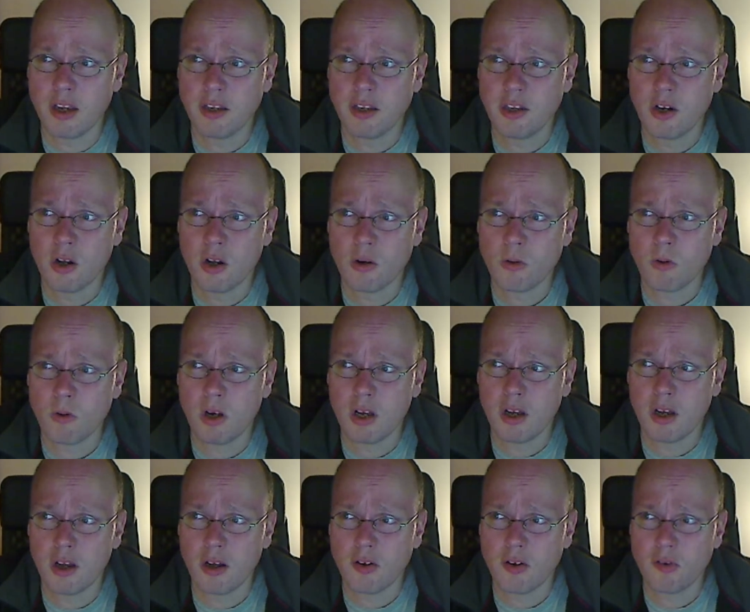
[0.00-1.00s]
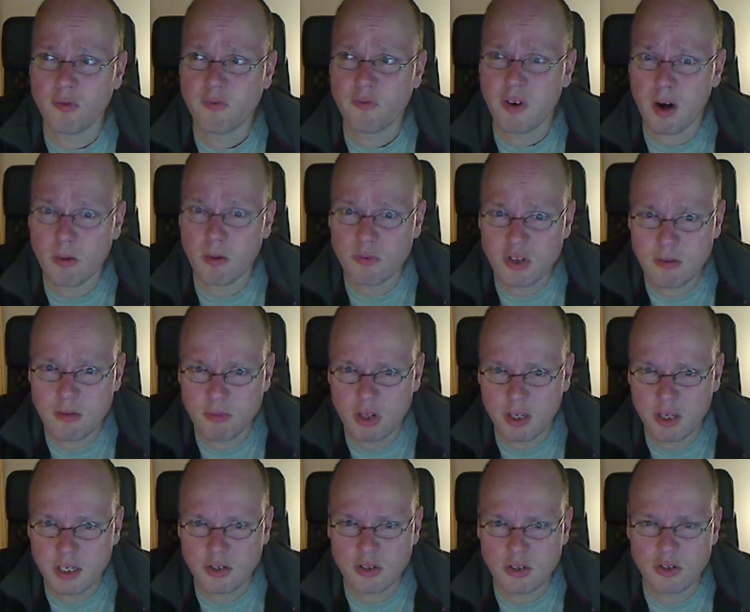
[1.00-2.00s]
you know, farm
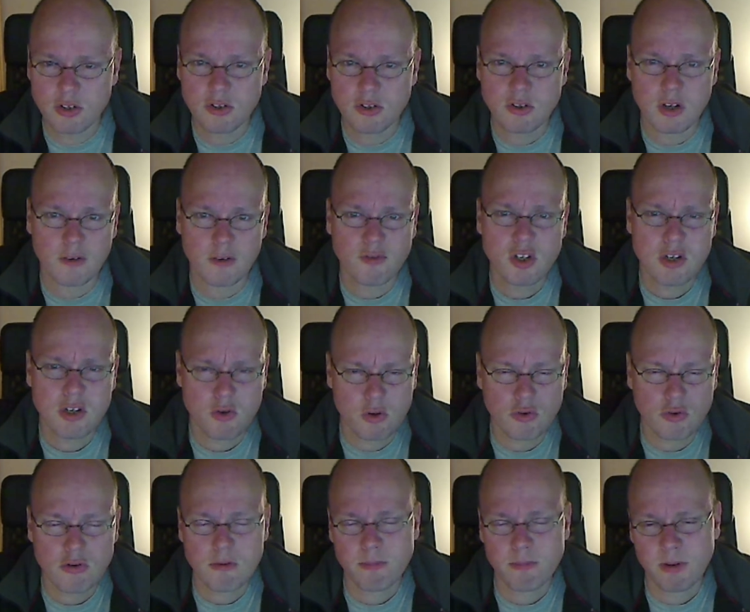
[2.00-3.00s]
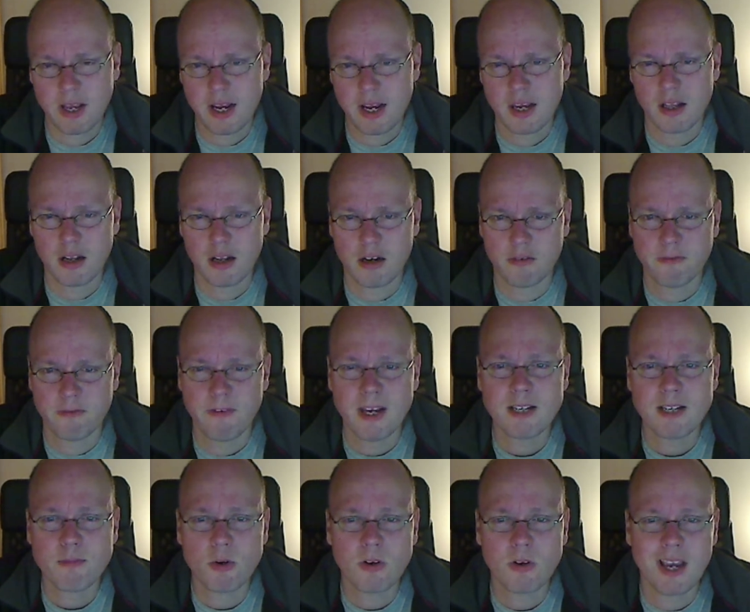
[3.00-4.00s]
simulations and stuff. She's also playing a lot of
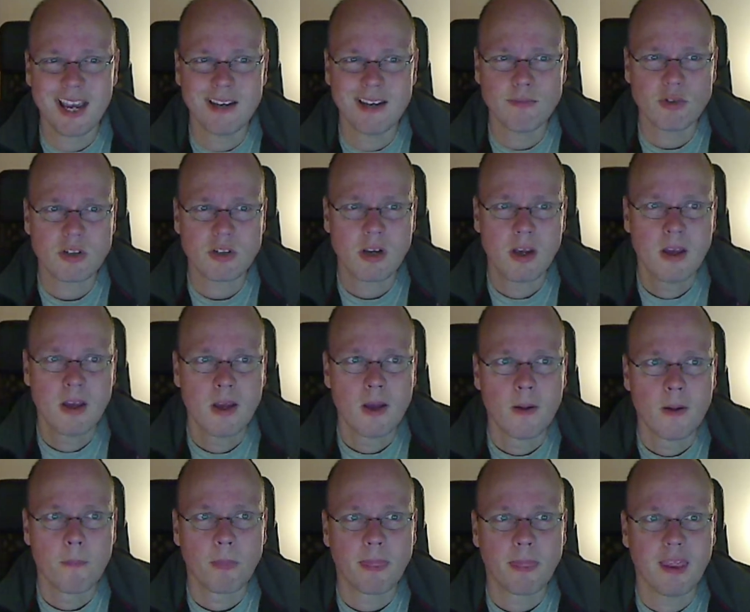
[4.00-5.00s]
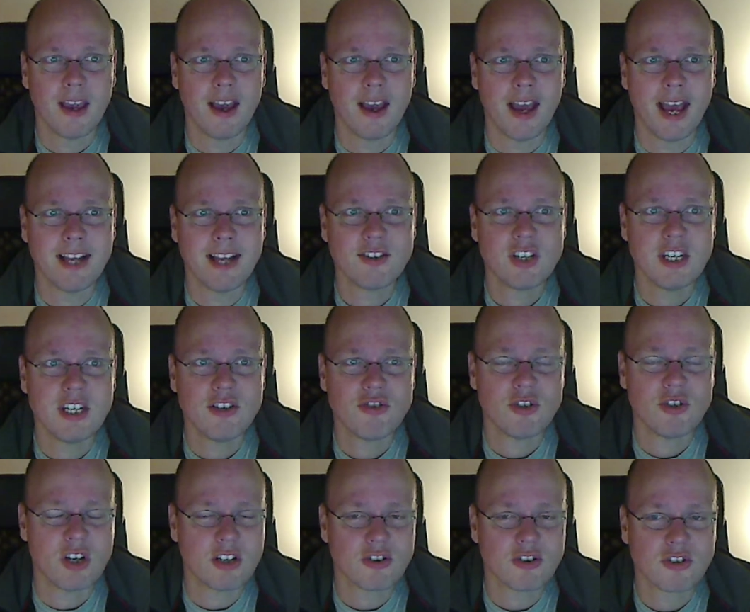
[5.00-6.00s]
Facebook games, and she's
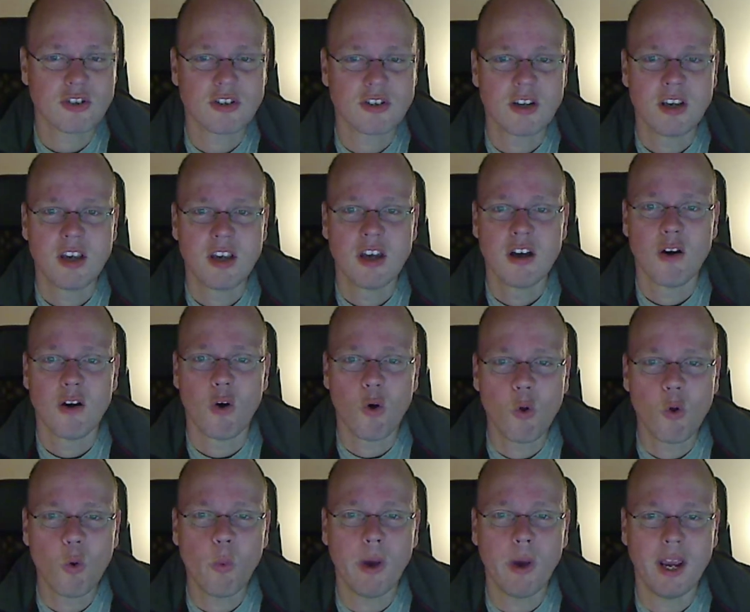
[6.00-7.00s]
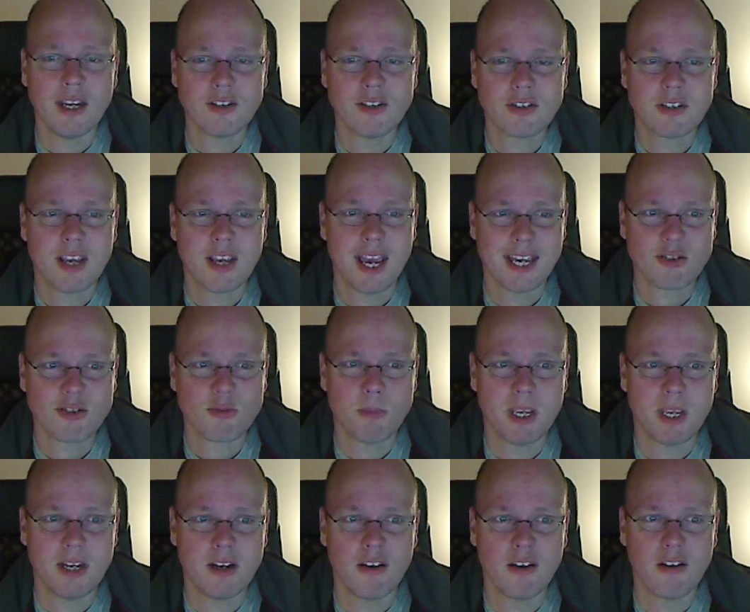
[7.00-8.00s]
just always has
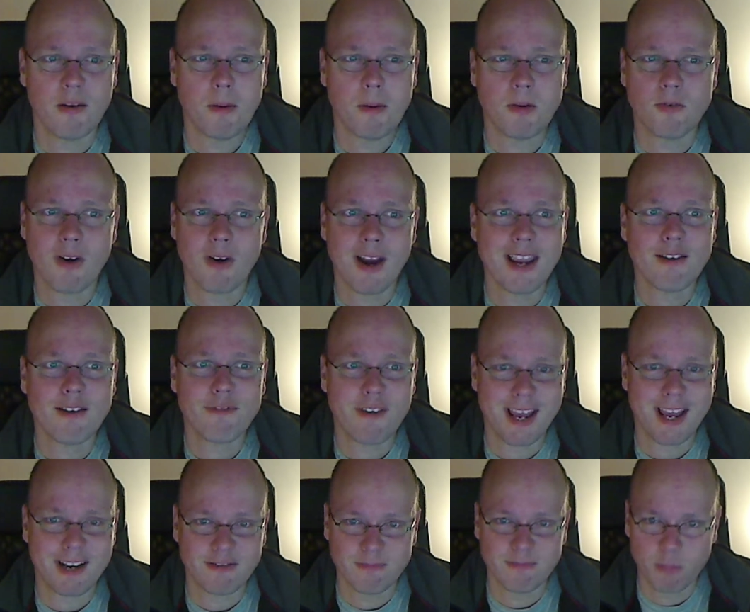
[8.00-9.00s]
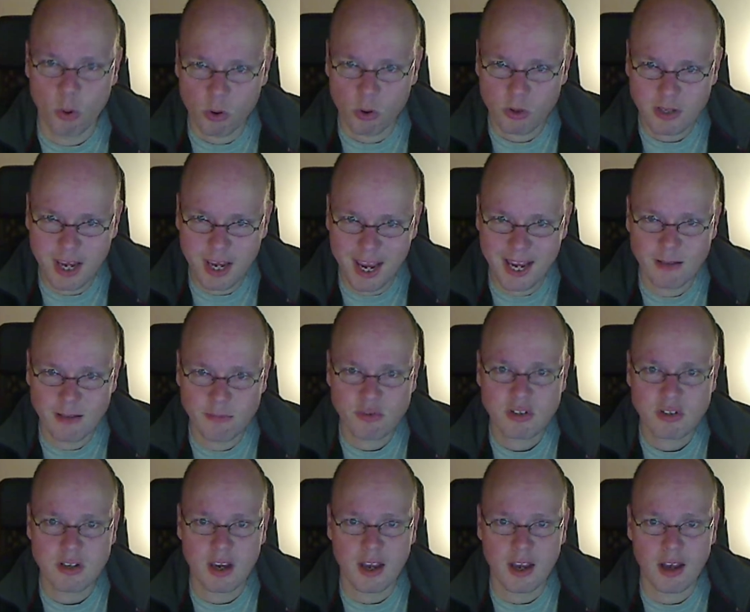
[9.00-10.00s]
been a great fan of board
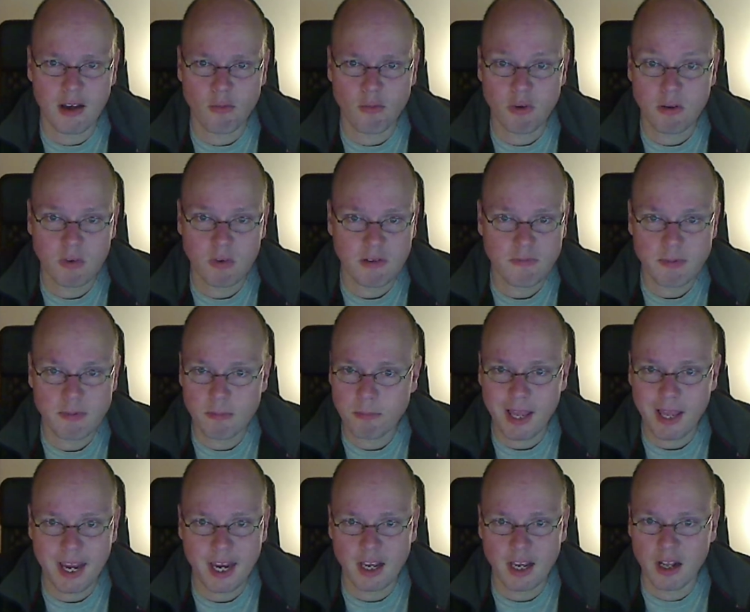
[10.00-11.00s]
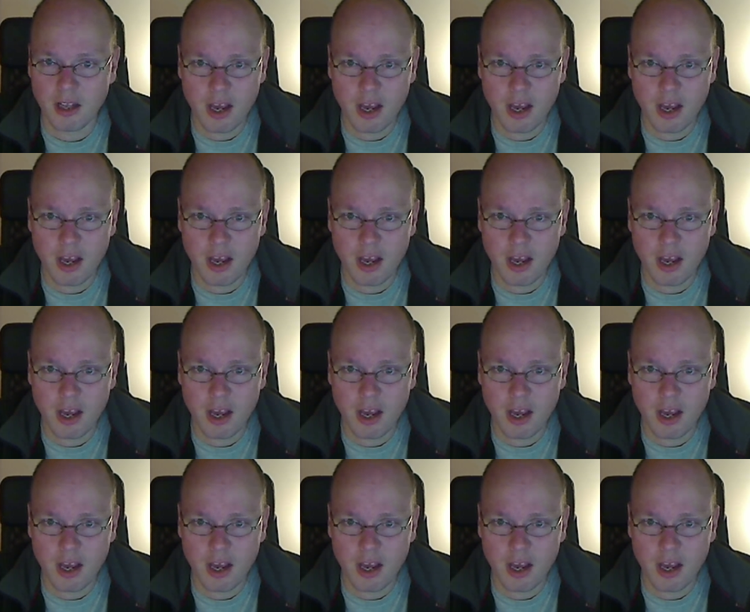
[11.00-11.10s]
games. We've been playing a